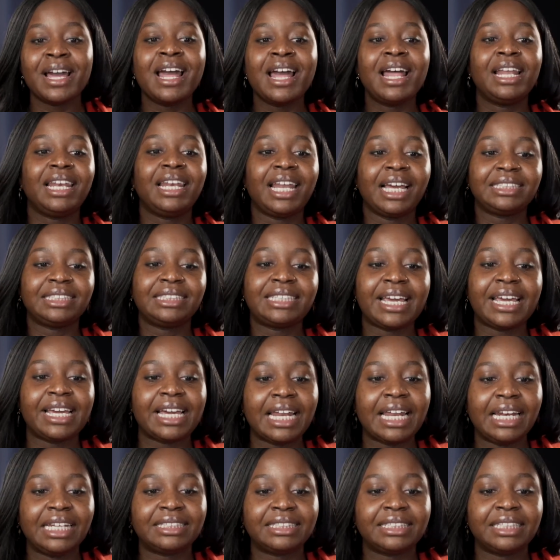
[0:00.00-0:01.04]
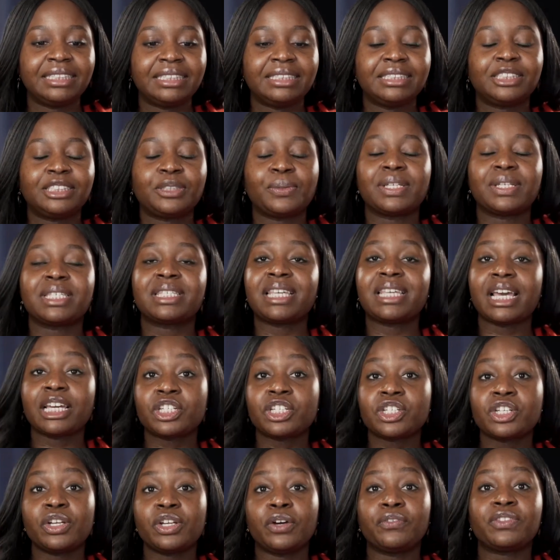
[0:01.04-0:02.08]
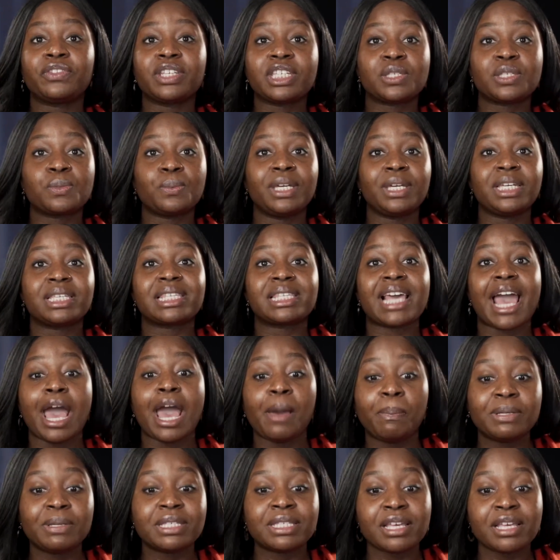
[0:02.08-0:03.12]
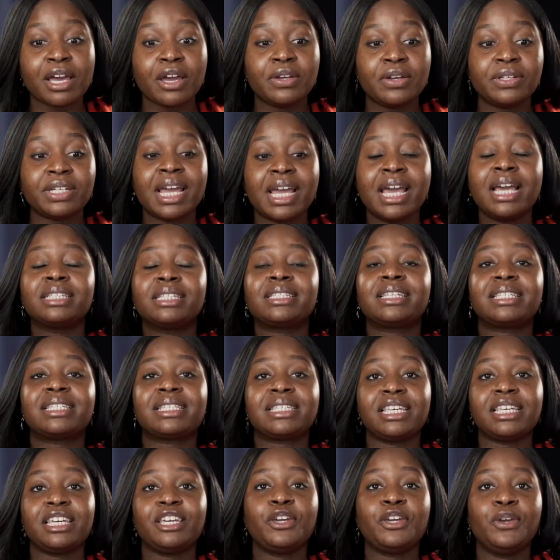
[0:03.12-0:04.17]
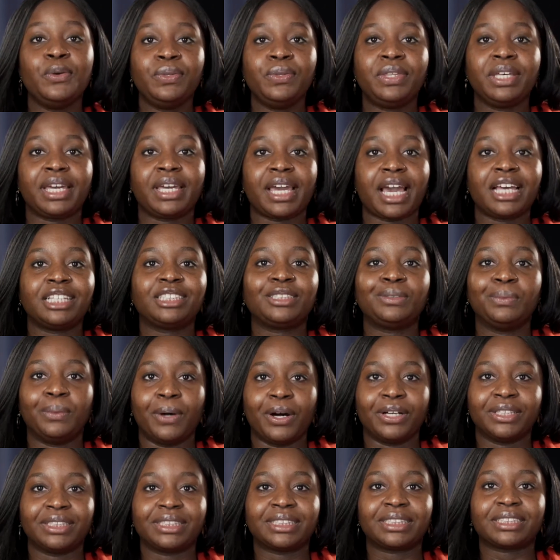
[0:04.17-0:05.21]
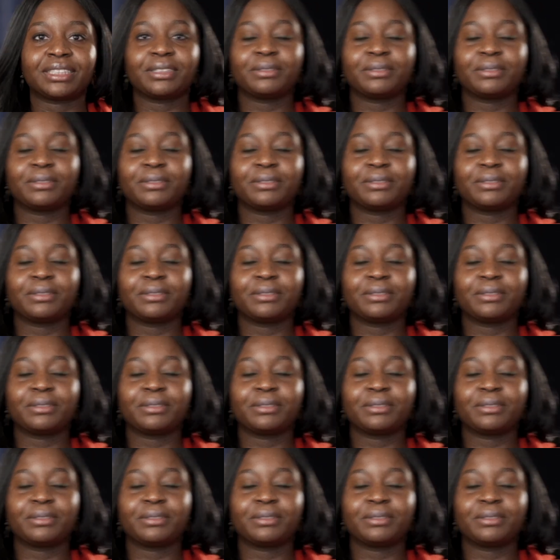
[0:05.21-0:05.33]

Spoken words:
Let's take a listen to a section of this week's episode to see who the guest was.